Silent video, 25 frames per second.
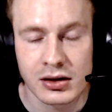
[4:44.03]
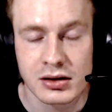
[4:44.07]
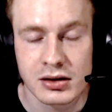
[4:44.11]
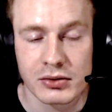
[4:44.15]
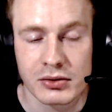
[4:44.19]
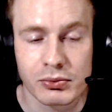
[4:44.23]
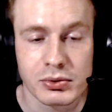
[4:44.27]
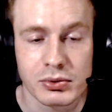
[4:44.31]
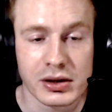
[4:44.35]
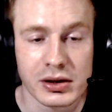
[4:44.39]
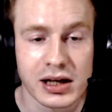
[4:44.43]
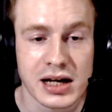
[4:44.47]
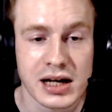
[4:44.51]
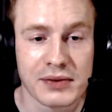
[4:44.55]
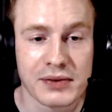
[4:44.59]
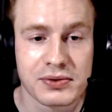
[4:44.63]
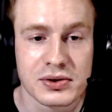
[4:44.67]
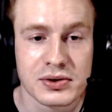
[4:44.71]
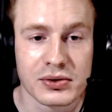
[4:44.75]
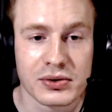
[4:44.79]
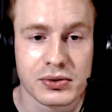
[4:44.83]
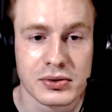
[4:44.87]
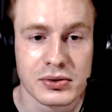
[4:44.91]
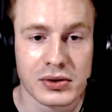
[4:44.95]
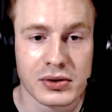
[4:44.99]
will have
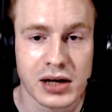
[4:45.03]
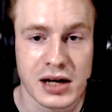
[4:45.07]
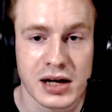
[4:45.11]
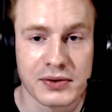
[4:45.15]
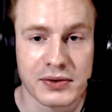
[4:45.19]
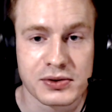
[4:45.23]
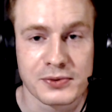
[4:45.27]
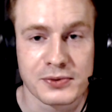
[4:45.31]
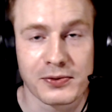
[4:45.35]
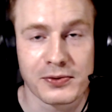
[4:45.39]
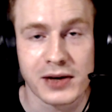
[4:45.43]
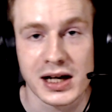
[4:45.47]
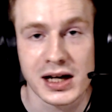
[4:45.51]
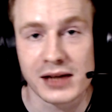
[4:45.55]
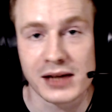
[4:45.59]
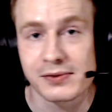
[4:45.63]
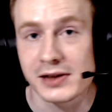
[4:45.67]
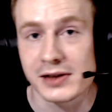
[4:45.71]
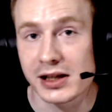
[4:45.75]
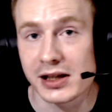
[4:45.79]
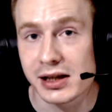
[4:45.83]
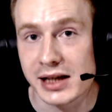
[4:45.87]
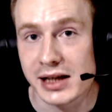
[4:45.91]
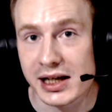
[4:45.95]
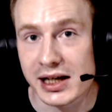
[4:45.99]
to fight for
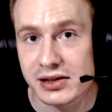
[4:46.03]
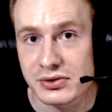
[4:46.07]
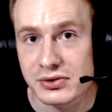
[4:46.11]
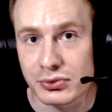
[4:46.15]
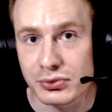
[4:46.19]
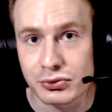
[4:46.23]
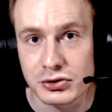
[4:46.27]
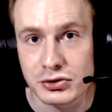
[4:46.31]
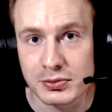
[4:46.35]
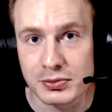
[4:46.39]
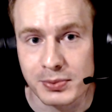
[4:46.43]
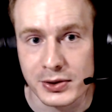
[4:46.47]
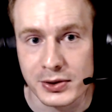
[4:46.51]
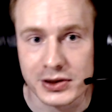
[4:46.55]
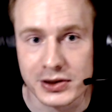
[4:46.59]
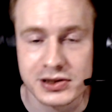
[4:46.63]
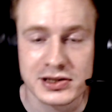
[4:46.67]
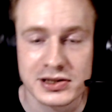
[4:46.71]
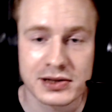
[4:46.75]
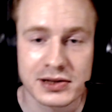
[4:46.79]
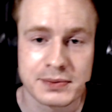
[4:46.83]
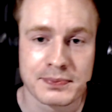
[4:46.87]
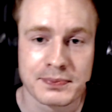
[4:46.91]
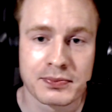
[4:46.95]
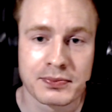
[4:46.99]
the last two
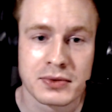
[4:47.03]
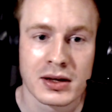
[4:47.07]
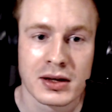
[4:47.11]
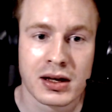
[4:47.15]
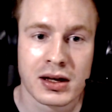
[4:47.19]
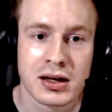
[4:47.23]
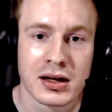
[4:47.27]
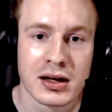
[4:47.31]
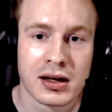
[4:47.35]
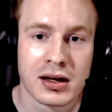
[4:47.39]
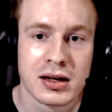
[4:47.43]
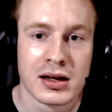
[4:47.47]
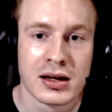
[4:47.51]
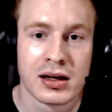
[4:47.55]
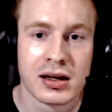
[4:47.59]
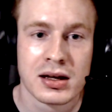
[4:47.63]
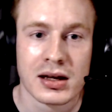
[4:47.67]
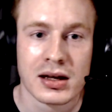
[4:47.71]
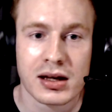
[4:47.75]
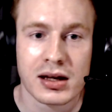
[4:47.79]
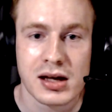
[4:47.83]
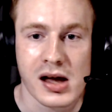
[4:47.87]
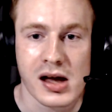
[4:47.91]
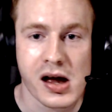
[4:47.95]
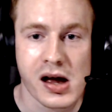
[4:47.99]
spots.
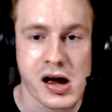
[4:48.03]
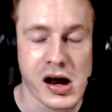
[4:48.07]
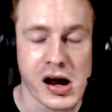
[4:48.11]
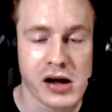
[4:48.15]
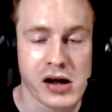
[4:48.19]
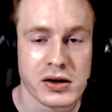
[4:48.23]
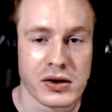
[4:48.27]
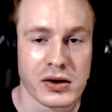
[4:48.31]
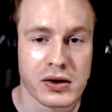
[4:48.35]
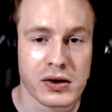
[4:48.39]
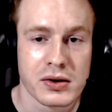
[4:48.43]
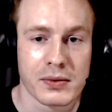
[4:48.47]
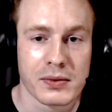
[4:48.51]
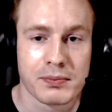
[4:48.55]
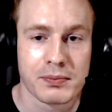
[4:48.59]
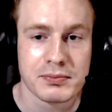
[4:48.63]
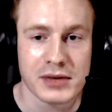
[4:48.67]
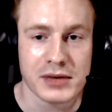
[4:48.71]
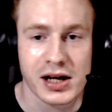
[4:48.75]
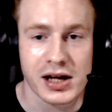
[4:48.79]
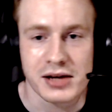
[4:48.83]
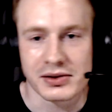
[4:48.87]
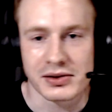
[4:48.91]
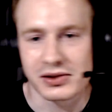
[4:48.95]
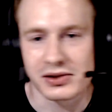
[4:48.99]
And
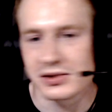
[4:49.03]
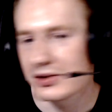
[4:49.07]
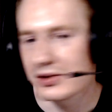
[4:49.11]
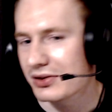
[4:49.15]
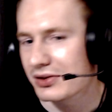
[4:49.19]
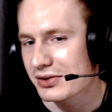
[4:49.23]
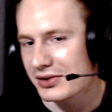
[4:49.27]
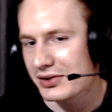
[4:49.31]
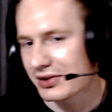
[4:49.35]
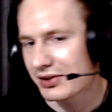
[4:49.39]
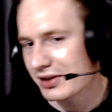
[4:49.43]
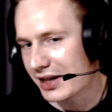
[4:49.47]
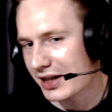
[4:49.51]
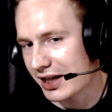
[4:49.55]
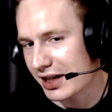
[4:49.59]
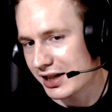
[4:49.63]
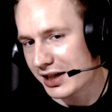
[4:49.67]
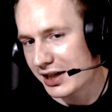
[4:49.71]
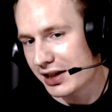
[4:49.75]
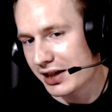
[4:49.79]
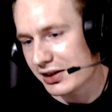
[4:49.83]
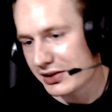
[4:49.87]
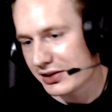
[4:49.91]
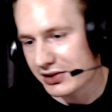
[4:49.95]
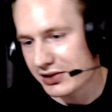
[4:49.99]
yeah, just getting
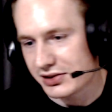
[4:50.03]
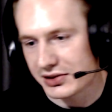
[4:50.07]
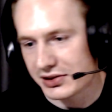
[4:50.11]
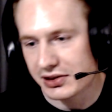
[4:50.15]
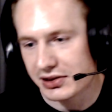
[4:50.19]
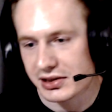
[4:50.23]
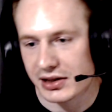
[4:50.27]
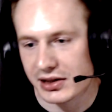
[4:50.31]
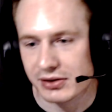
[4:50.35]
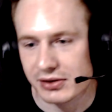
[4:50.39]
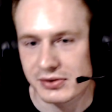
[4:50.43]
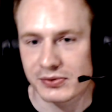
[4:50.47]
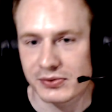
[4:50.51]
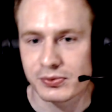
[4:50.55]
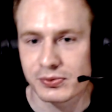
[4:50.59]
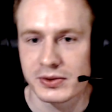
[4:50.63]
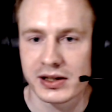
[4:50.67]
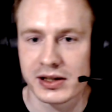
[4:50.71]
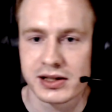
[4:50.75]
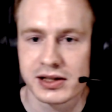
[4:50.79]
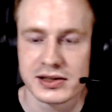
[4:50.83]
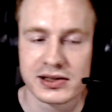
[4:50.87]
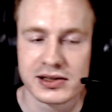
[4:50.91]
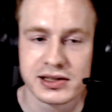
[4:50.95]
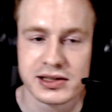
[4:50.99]
LGD out of the way
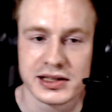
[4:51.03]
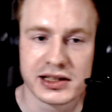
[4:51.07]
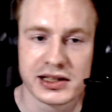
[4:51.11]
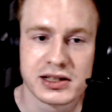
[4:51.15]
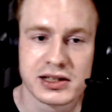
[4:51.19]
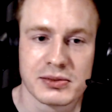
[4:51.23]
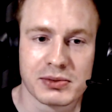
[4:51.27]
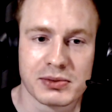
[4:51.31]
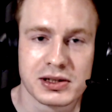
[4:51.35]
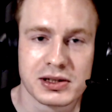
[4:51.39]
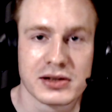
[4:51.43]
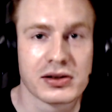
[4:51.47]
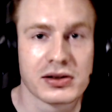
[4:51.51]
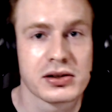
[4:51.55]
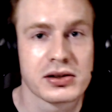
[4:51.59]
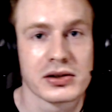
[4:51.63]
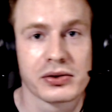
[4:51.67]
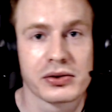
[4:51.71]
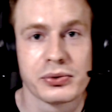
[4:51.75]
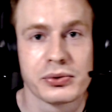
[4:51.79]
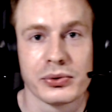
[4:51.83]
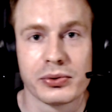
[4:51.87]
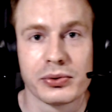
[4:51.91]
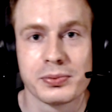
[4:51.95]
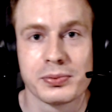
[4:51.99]
and seeing them in the other
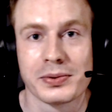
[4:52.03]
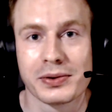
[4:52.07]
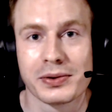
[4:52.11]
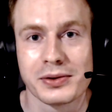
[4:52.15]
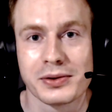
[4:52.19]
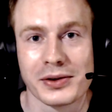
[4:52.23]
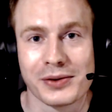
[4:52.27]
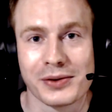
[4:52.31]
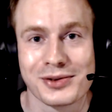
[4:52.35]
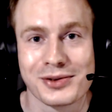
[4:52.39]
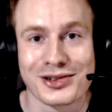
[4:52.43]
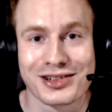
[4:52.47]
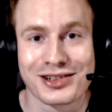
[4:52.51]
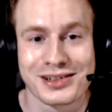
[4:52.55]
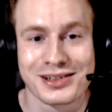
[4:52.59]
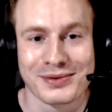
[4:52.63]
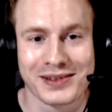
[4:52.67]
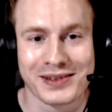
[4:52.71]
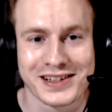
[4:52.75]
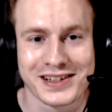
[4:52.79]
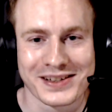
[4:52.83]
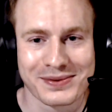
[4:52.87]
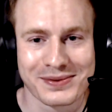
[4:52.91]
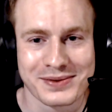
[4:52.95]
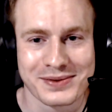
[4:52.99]
group obviously
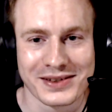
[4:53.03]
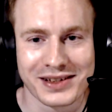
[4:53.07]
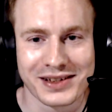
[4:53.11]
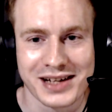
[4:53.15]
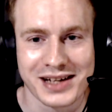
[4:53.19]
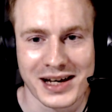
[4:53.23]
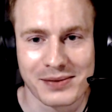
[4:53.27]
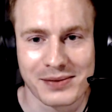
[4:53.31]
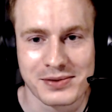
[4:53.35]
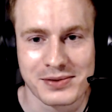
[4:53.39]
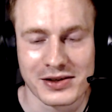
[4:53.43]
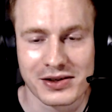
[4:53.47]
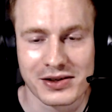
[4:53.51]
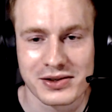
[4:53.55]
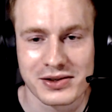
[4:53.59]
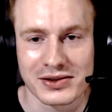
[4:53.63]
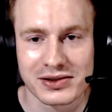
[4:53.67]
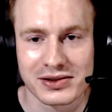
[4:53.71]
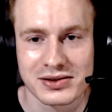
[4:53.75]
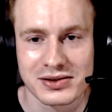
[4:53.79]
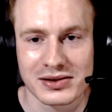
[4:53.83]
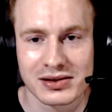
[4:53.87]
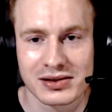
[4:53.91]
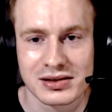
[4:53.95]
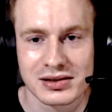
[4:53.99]
makes me happy,
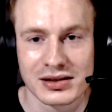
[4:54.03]
because